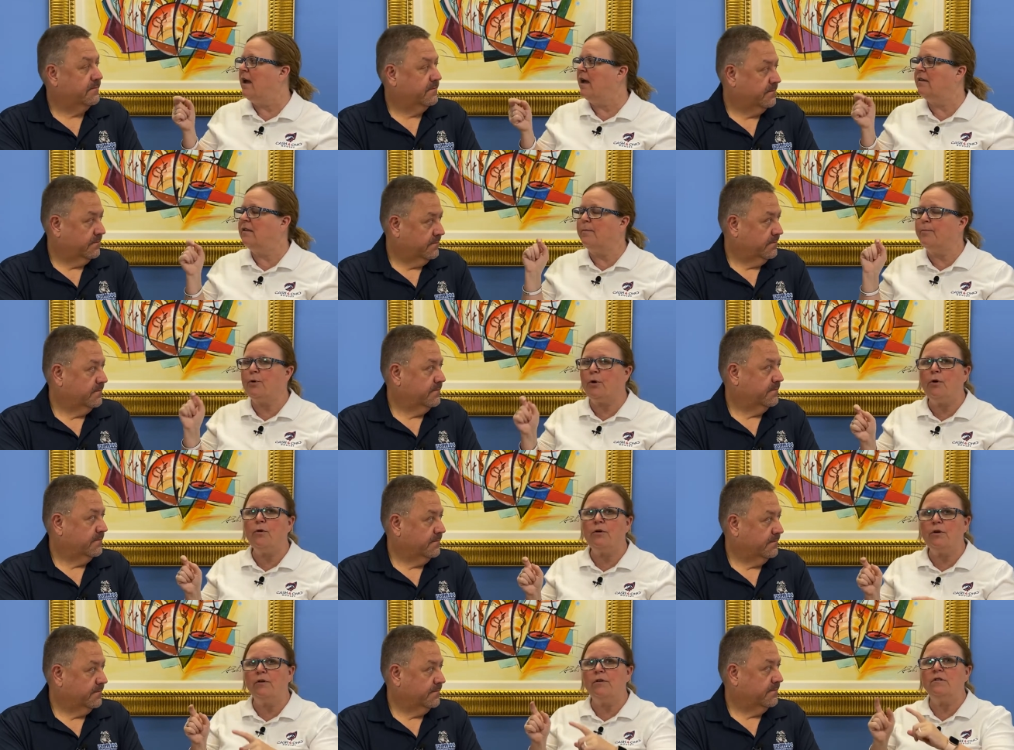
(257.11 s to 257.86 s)
Speaker 1: And the
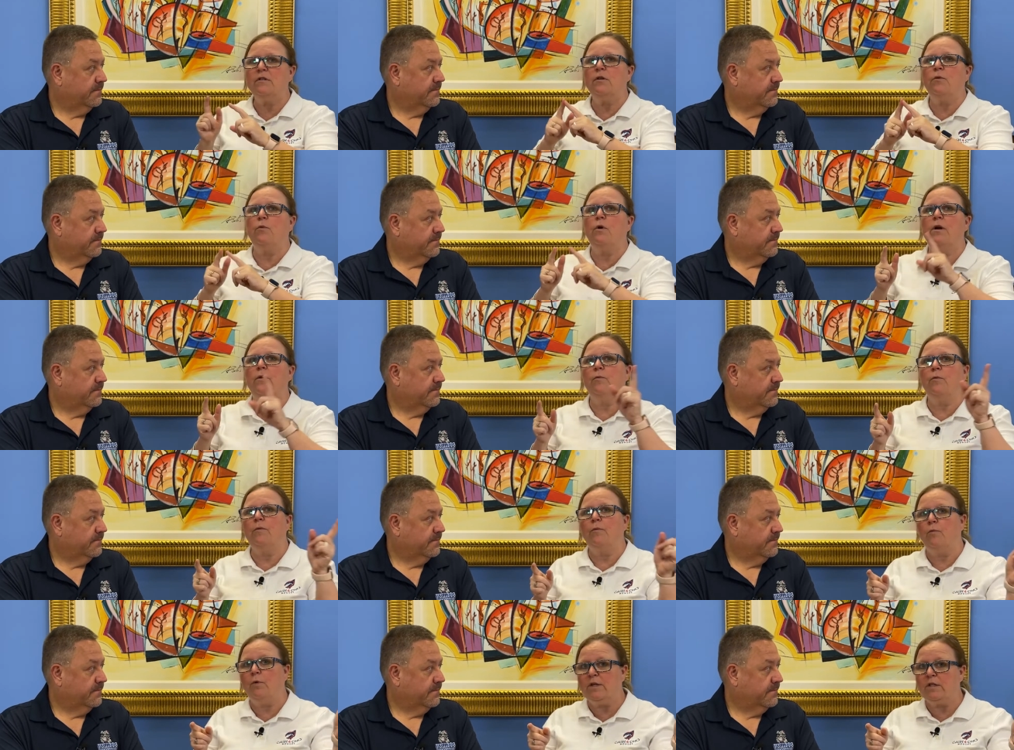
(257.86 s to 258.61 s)
broker is the
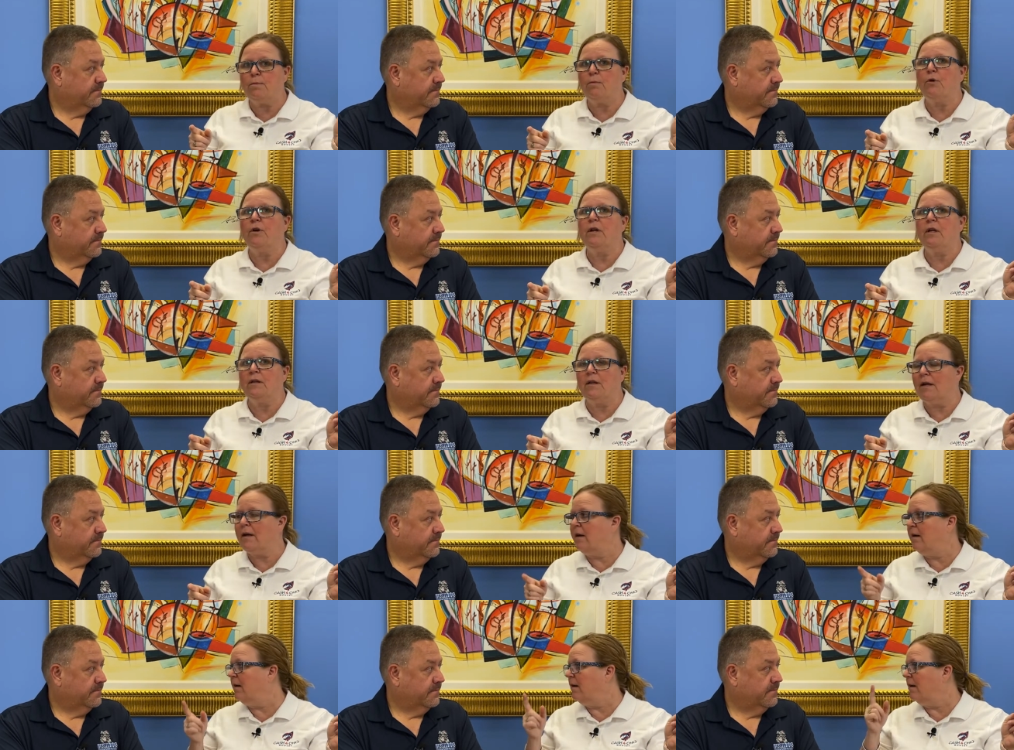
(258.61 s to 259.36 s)
one whispering in
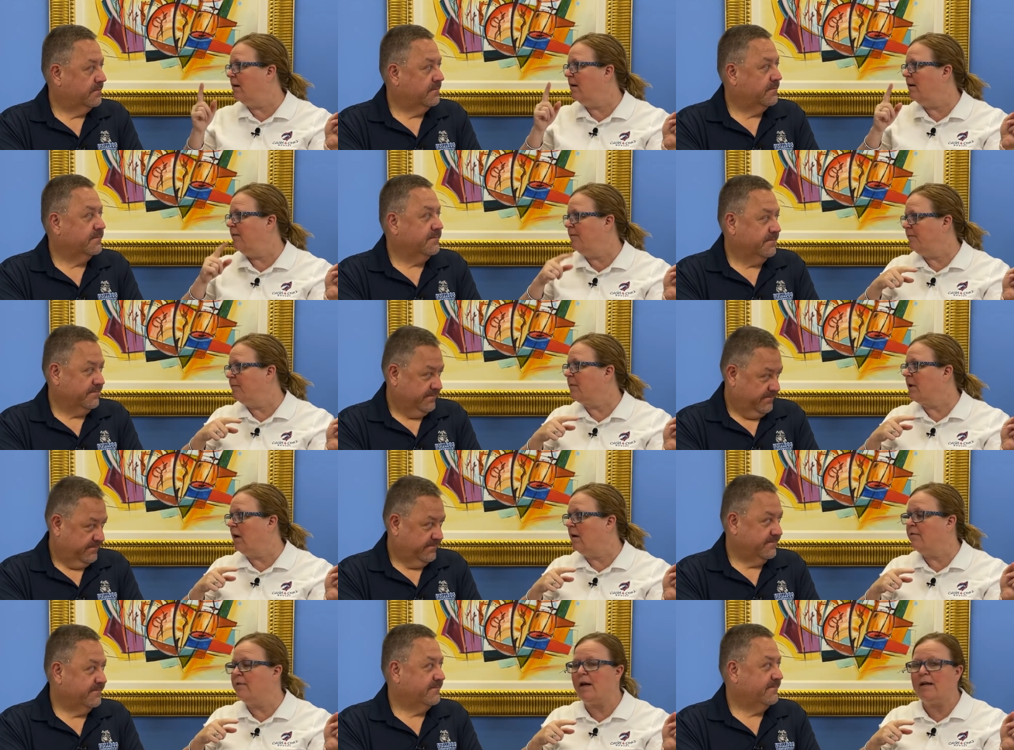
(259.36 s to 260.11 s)
the ear
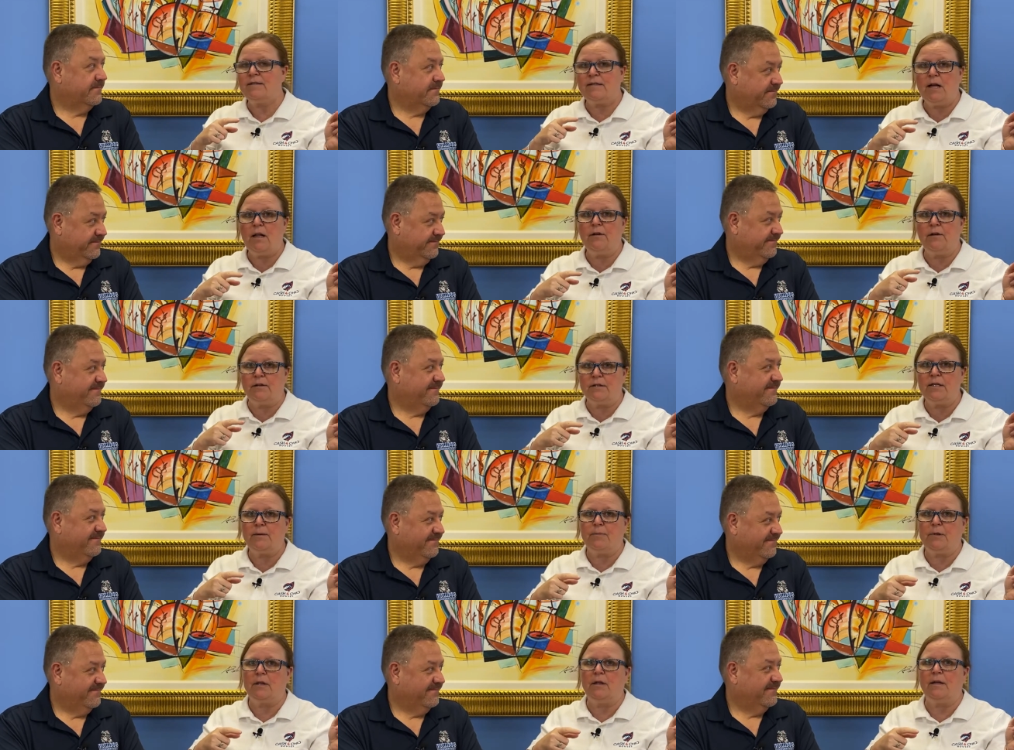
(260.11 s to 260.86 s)
of that seller
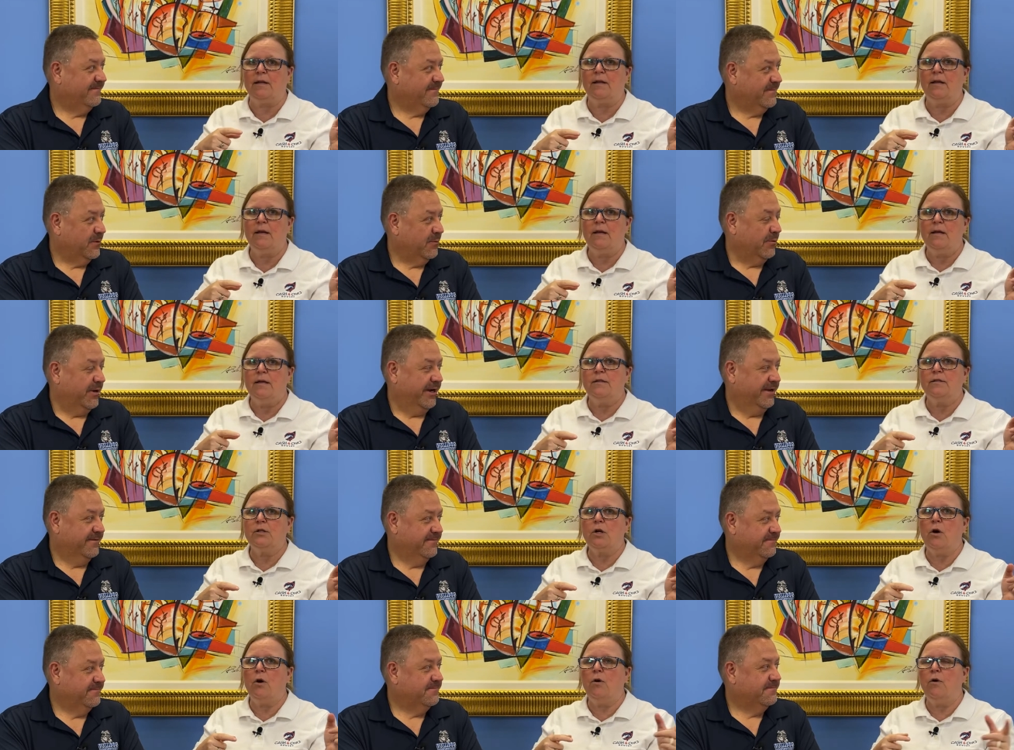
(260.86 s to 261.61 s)
typically.
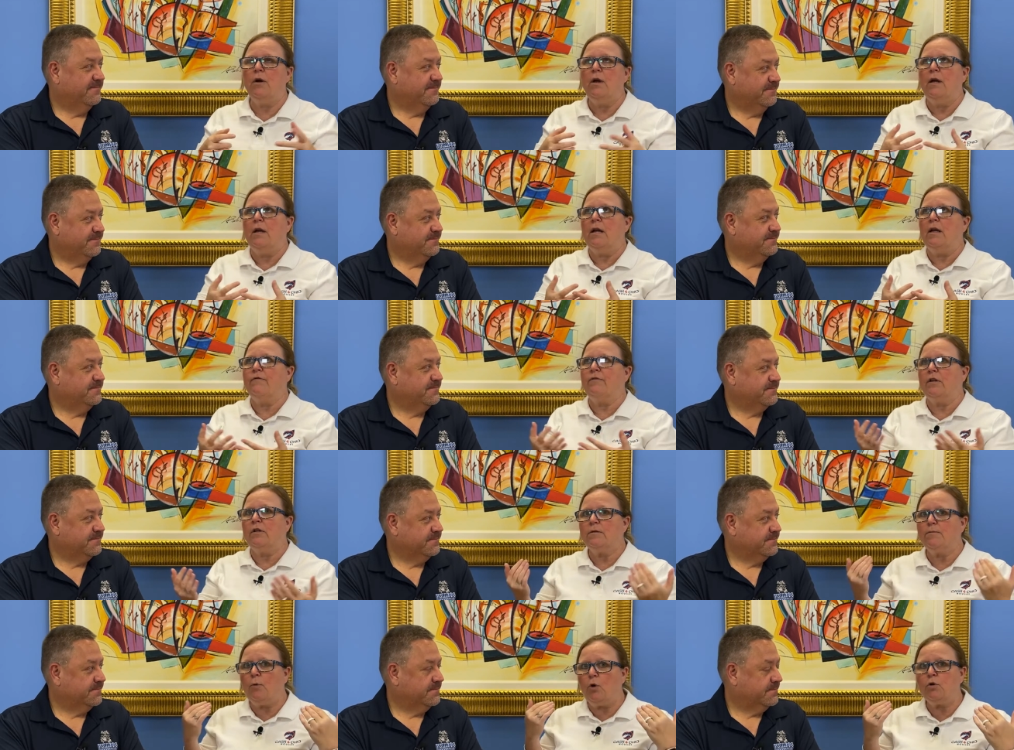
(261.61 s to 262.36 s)
Right. So if
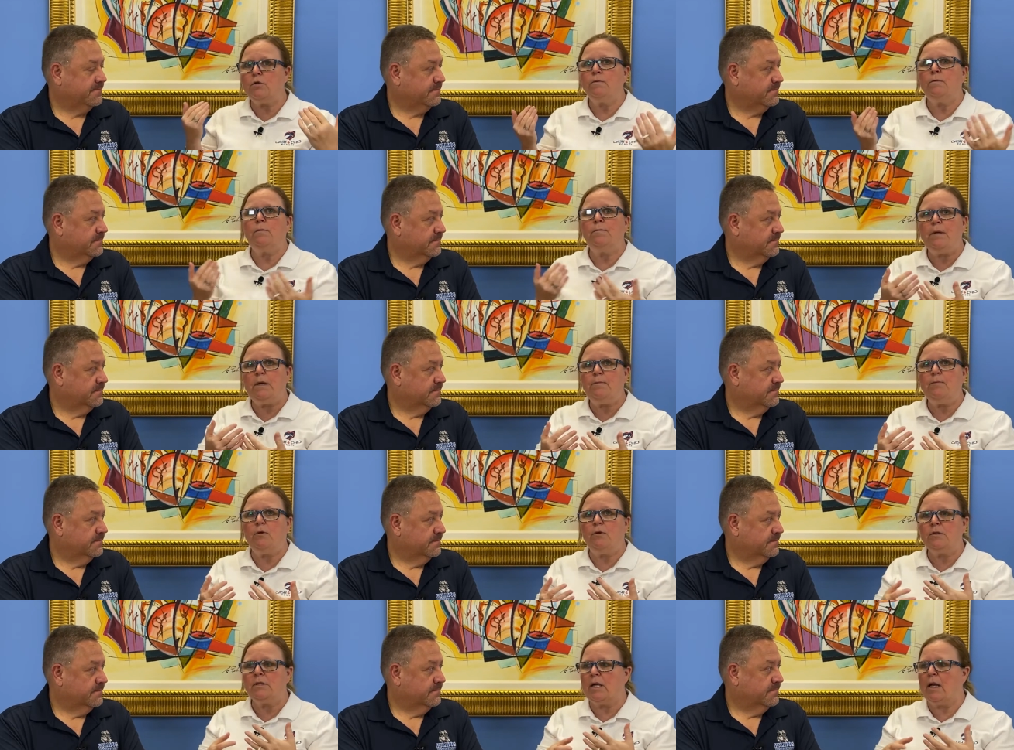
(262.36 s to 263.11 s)
there's multiple
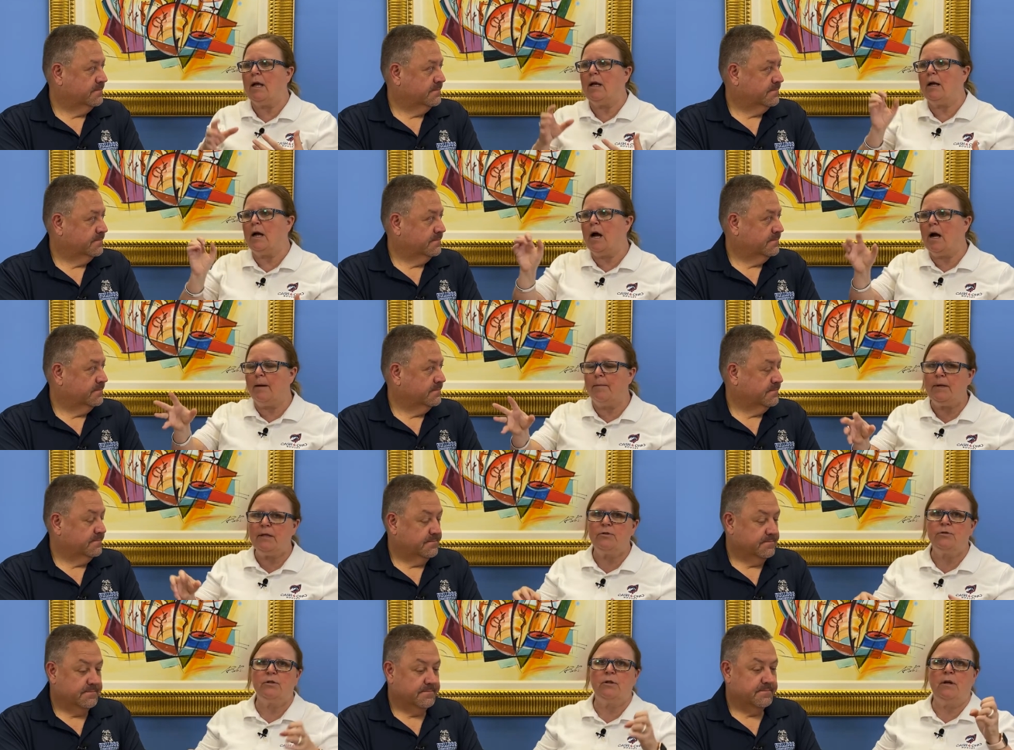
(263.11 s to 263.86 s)
people saying,
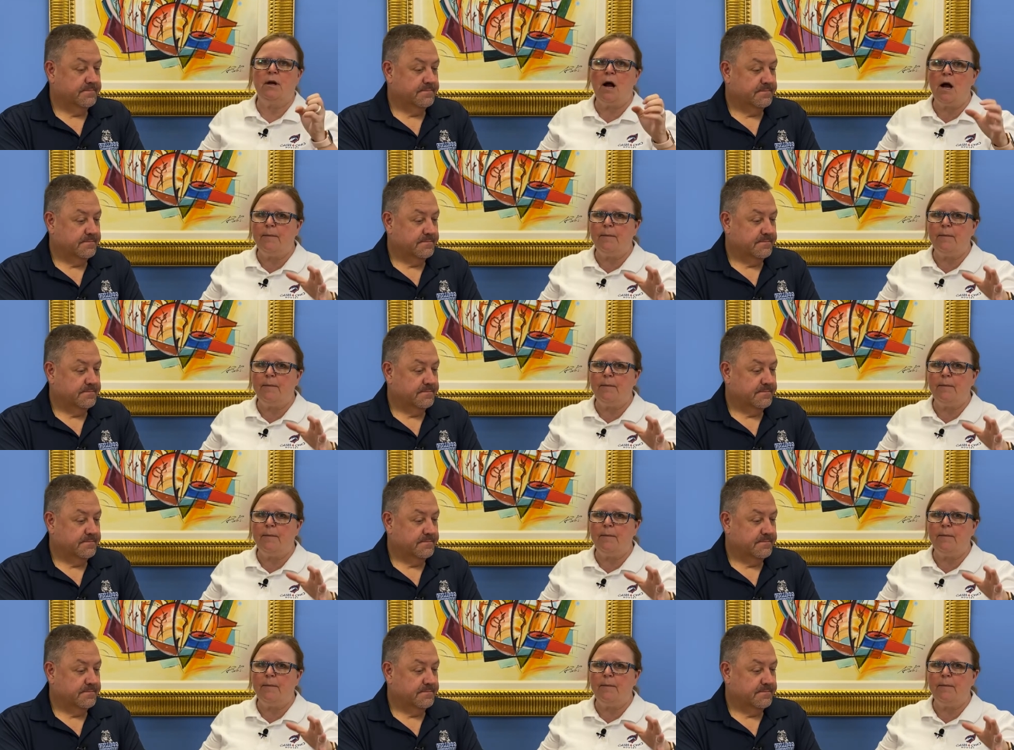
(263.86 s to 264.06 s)
I'm interested,